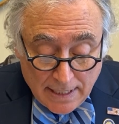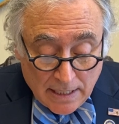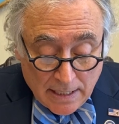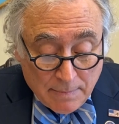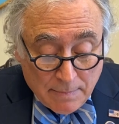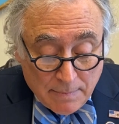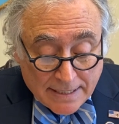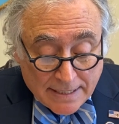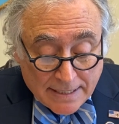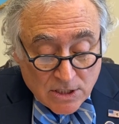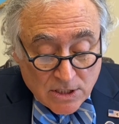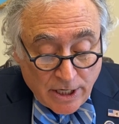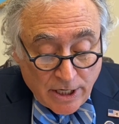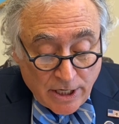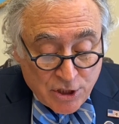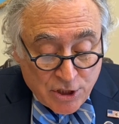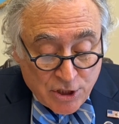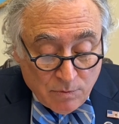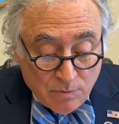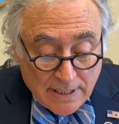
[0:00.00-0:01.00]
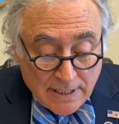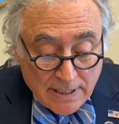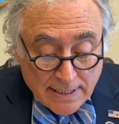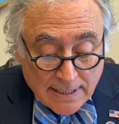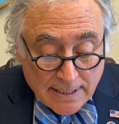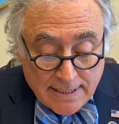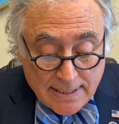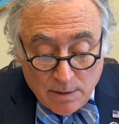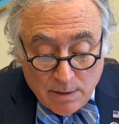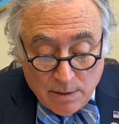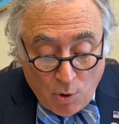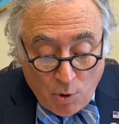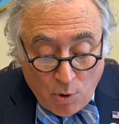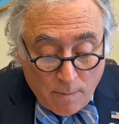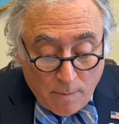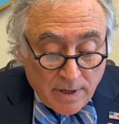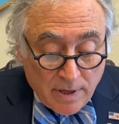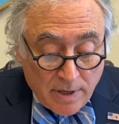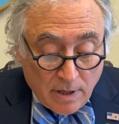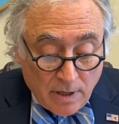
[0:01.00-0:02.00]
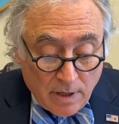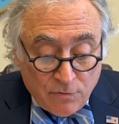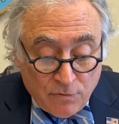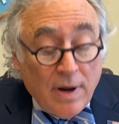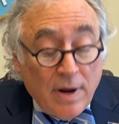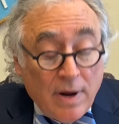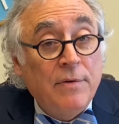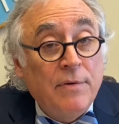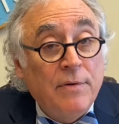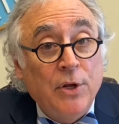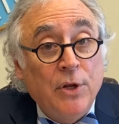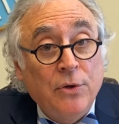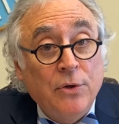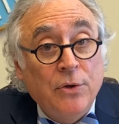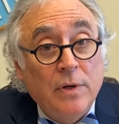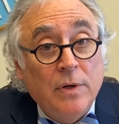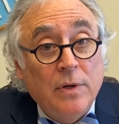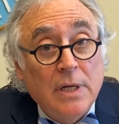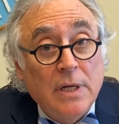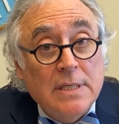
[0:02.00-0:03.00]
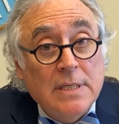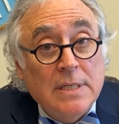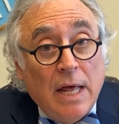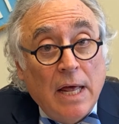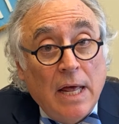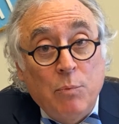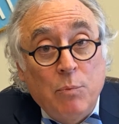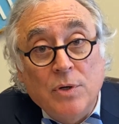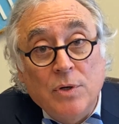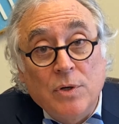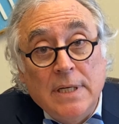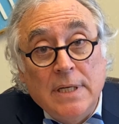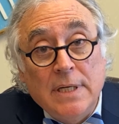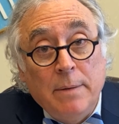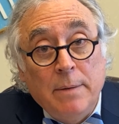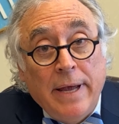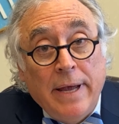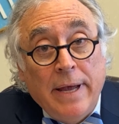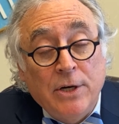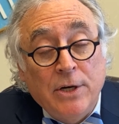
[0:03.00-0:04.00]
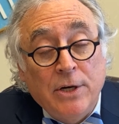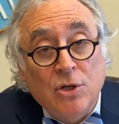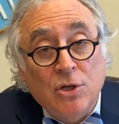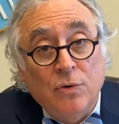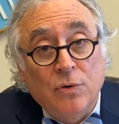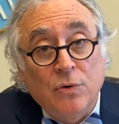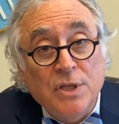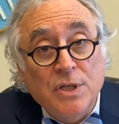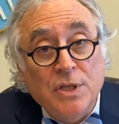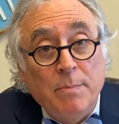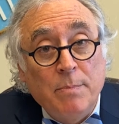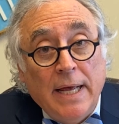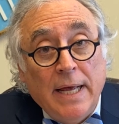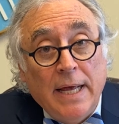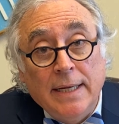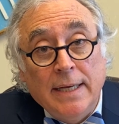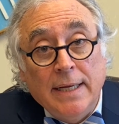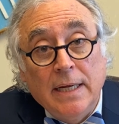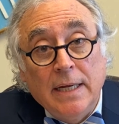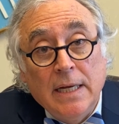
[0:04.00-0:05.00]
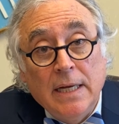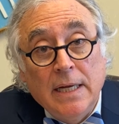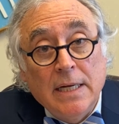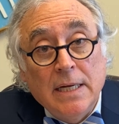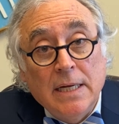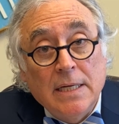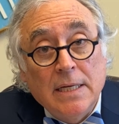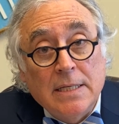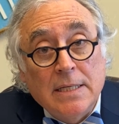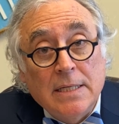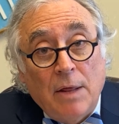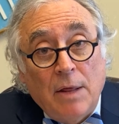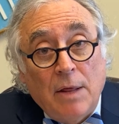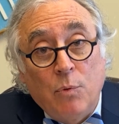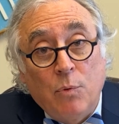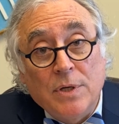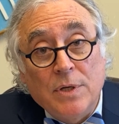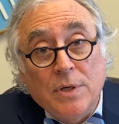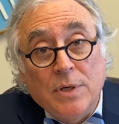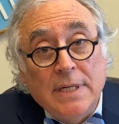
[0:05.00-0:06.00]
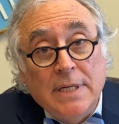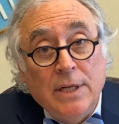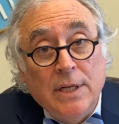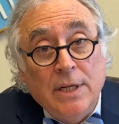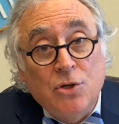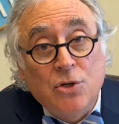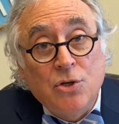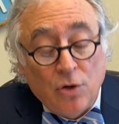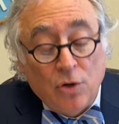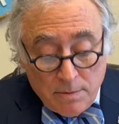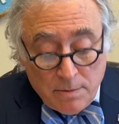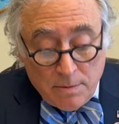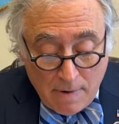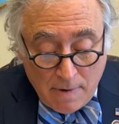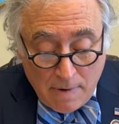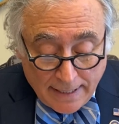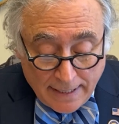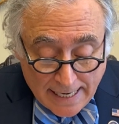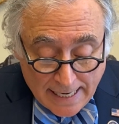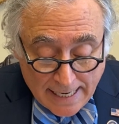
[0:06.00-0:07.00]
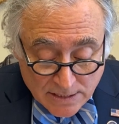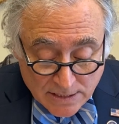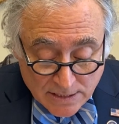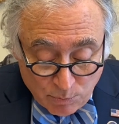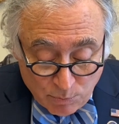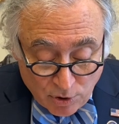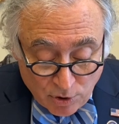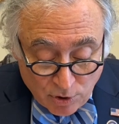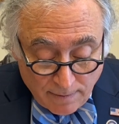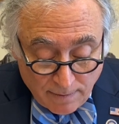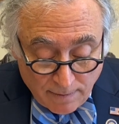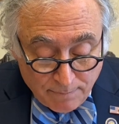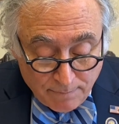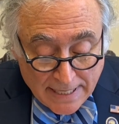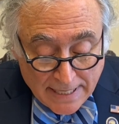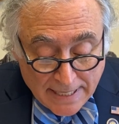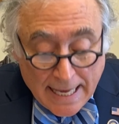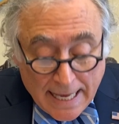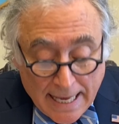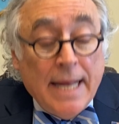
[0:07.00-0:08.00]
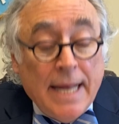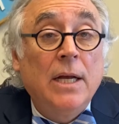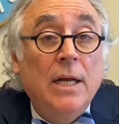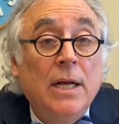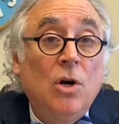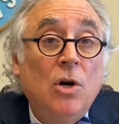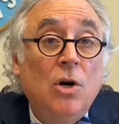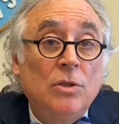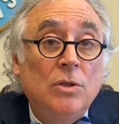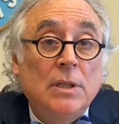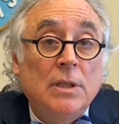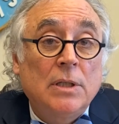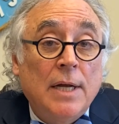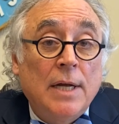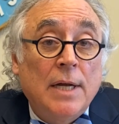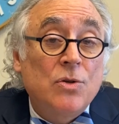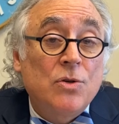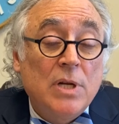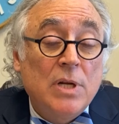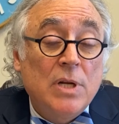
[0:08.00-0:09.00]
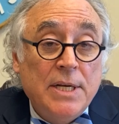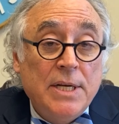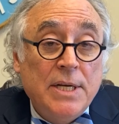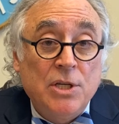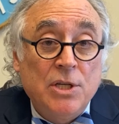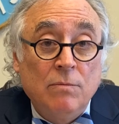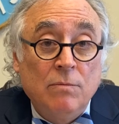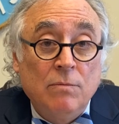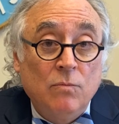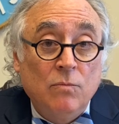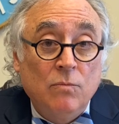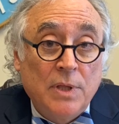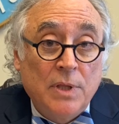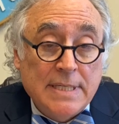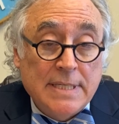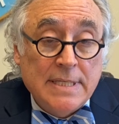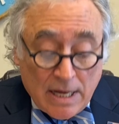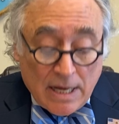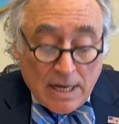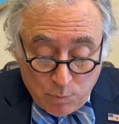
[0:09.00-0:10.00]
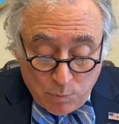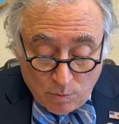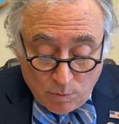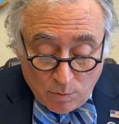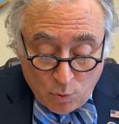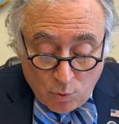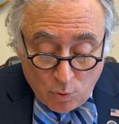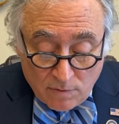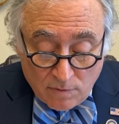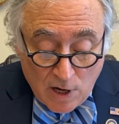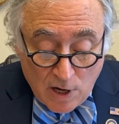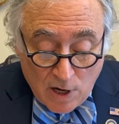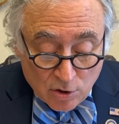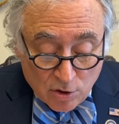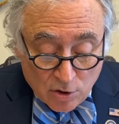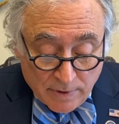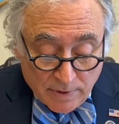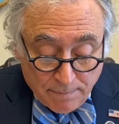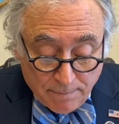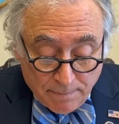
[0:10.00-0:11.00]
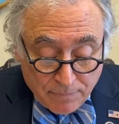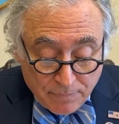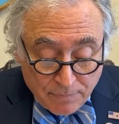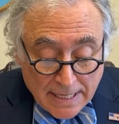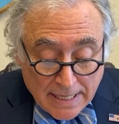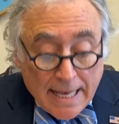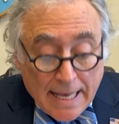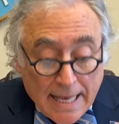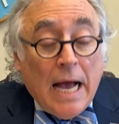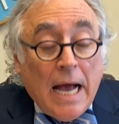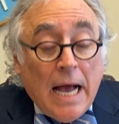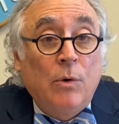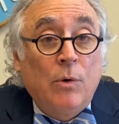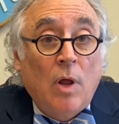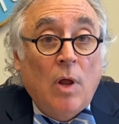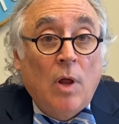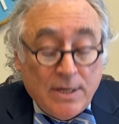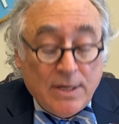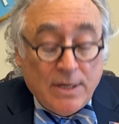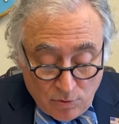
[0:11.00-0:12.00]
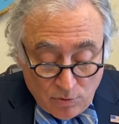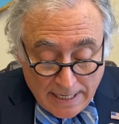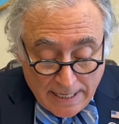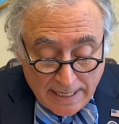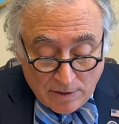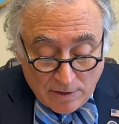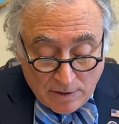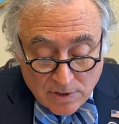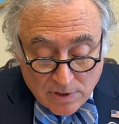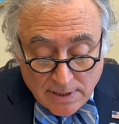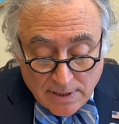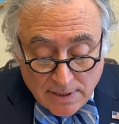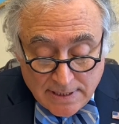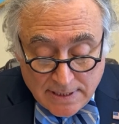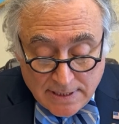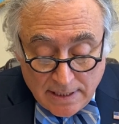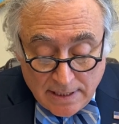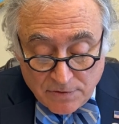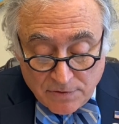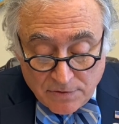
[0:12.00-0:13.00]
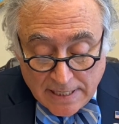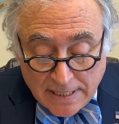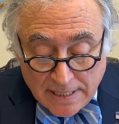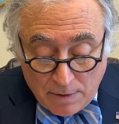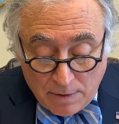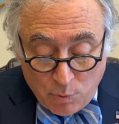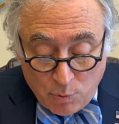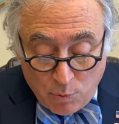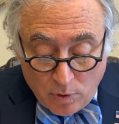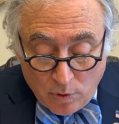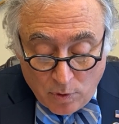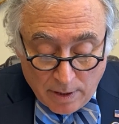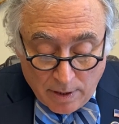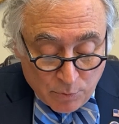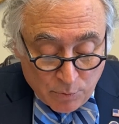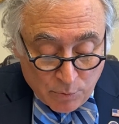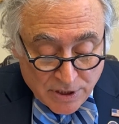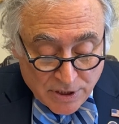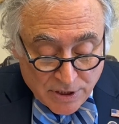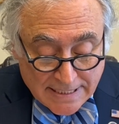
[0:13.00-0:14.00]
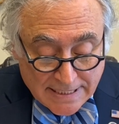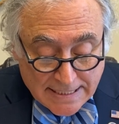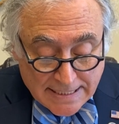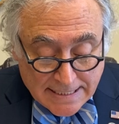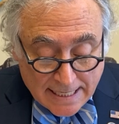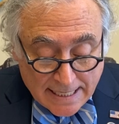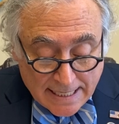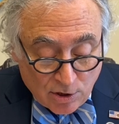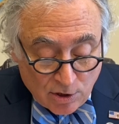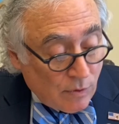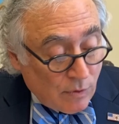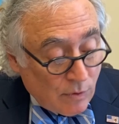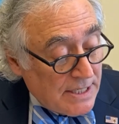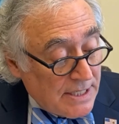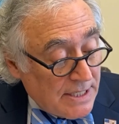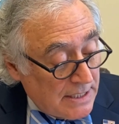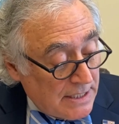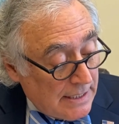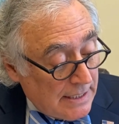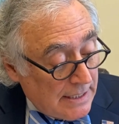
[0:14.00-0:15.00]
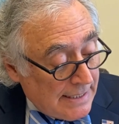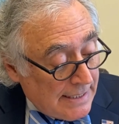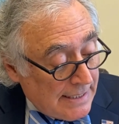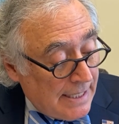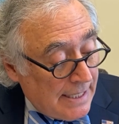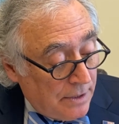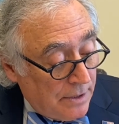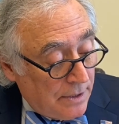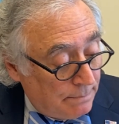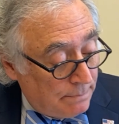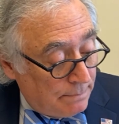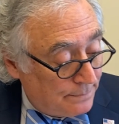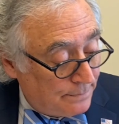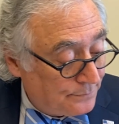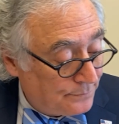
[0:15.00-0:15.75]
In my discussion with the NC Department of Revenue, Southport City Manager Chris May, Southport City Attorney Mike Eisenberg, and in consultation with the Southport Board of Aldermen, I would like to announce the City of Southport Emergency Declaration Addendum.